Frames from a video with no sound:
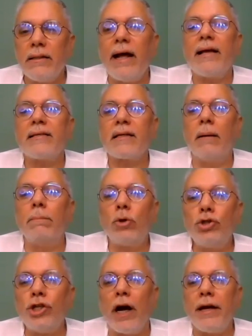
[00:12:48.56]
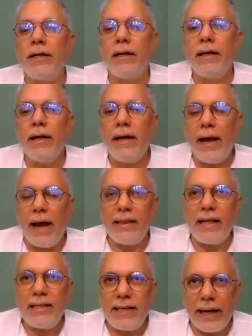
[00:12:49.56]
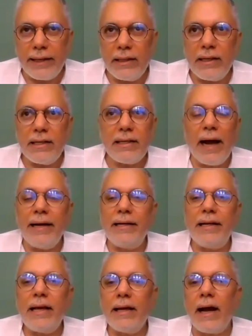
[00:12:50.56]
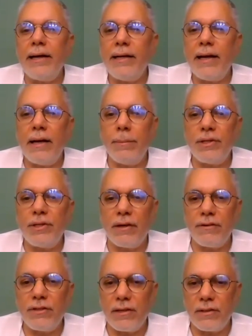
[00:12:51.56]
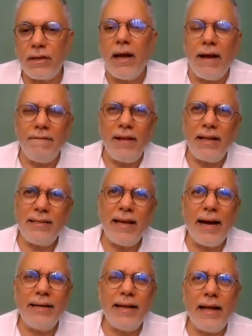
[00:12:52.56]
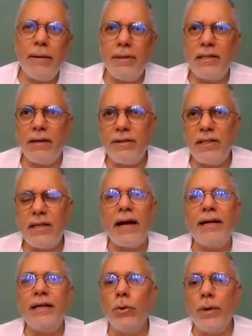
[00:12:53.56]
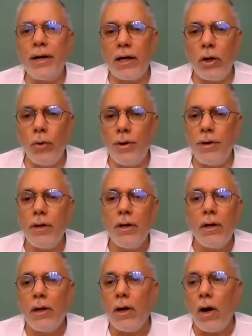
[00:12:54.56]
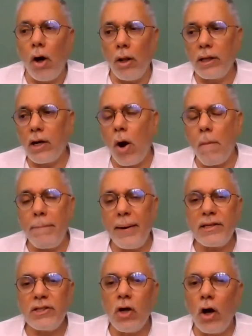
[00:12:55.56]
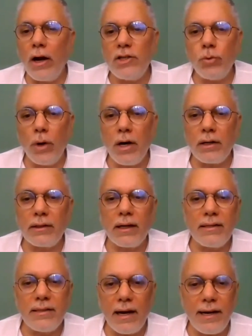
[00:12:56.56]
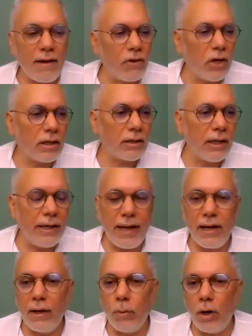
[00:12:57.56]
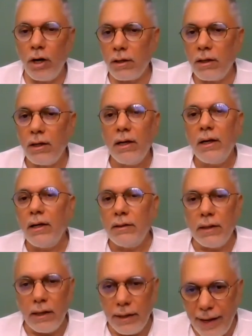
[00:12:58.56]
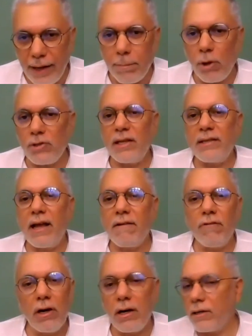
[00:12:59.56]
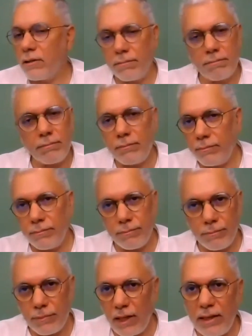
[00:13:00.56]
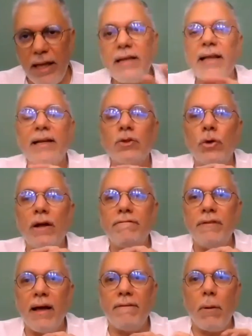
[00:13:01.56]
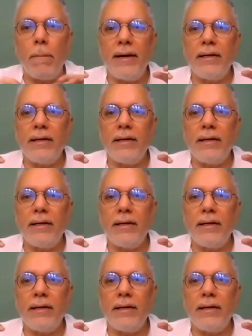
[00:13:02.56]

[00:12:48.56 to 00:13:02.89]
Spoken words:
that has come to shine. And that sector is IT and IT-enabled services. And when I say IT-enabled services, I do include all the complex knowledge work, the consulting work, the legal processing work, the things that could have never been